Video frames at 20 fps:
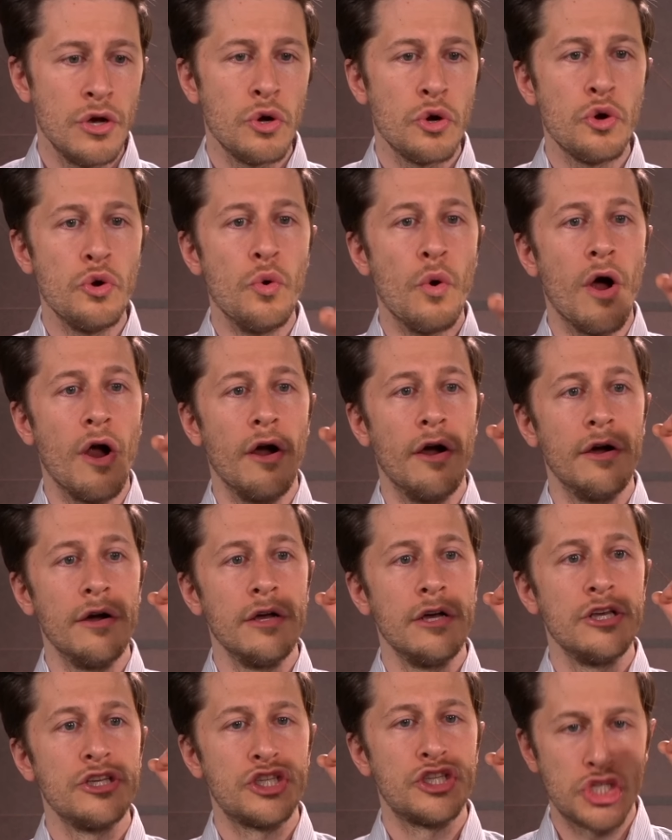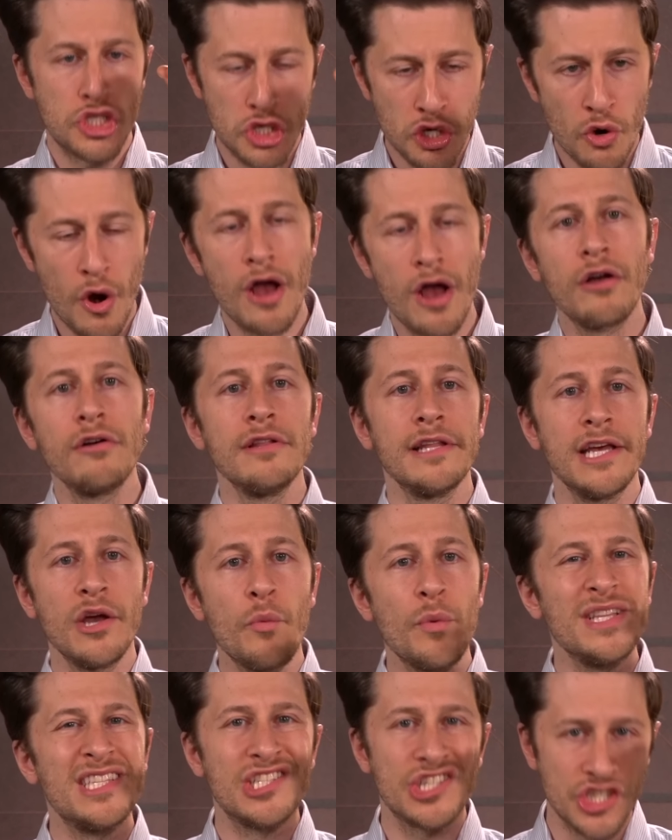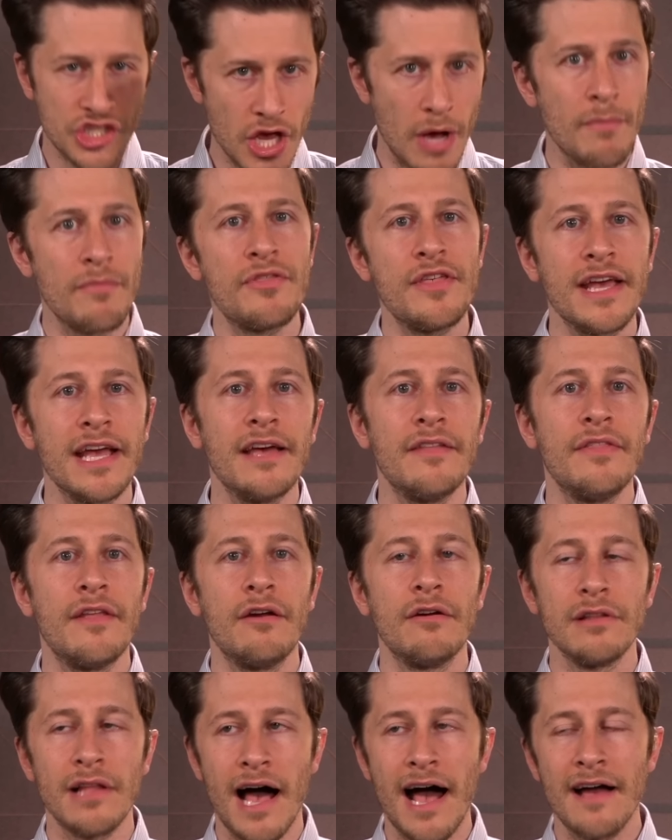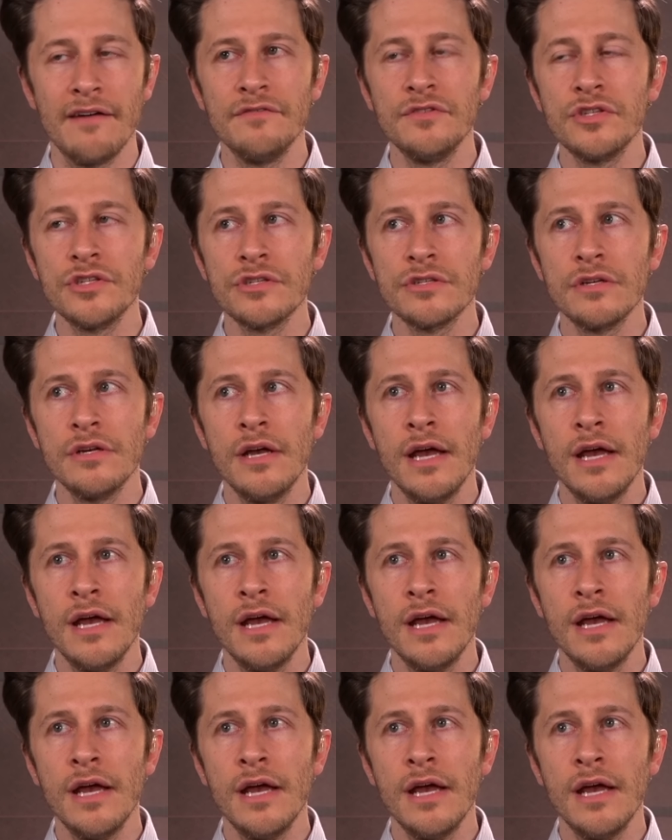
who are struggling with something in their lives